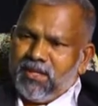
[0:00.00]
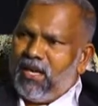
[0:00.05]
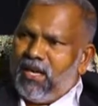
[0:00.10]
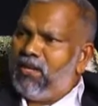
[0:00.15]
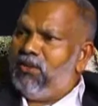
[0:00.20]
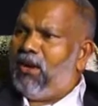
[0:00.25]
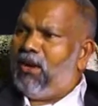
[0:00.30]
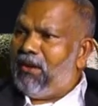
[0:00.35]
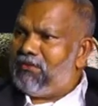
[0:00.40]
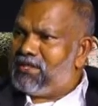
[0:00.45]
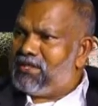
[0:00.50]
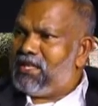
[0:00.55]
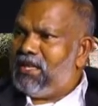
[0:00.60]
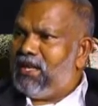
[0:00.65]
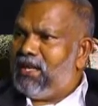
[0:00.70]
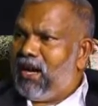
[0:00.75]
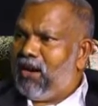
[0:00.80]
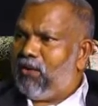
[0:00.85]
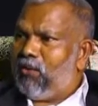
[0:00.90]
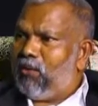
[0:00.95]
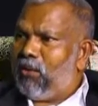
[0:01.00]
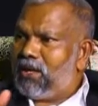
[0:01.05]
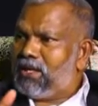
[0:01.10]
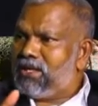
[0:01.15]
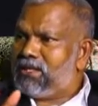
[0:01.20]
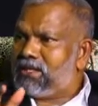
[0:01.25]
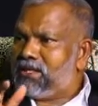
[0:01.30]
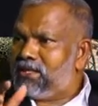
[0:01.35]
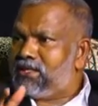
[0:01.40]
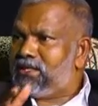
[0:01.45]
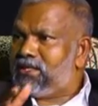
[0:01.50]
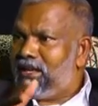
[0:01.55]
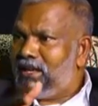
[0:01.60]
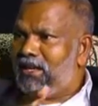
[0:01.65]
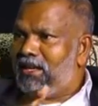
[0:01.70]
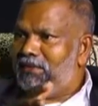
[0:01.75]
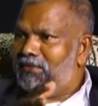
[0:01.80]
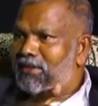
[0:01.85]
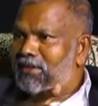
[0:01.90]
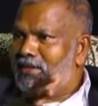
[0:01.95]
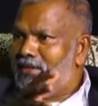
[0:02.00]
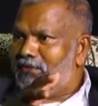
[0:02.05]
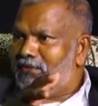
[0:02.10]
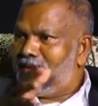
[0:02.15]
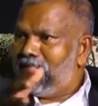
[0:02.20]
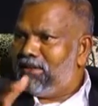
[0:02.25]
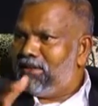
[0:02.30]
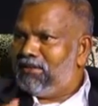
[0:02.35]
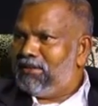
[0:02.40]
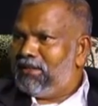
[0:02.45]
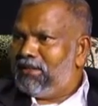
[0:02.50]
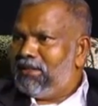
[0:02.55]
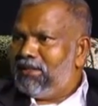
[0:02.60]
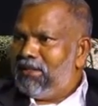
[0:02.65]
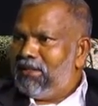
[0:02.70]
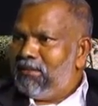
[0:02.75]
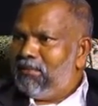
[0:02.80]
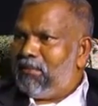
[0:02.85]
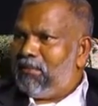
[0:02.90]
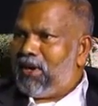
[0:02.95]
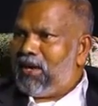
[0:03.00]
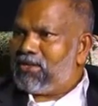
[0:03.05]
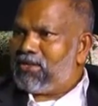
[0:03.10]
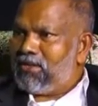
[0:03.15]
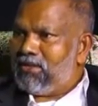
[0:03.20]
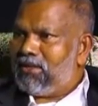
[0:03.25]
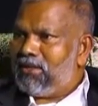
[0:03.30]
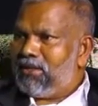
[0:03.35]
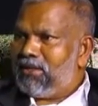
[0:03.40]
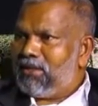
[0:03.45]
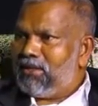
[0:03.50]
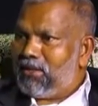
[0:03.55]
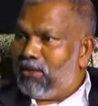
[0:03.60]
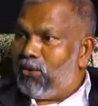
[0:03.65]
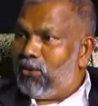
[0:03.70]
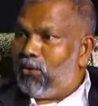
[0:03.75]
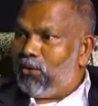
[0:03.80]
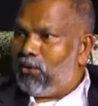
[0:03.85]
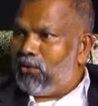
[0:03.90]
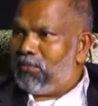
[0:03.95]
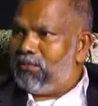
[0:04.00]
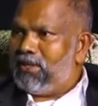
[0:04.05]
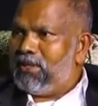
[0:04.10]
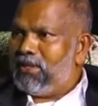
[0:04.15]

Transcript: And you have seen how what is Christian life in different parts of the globe.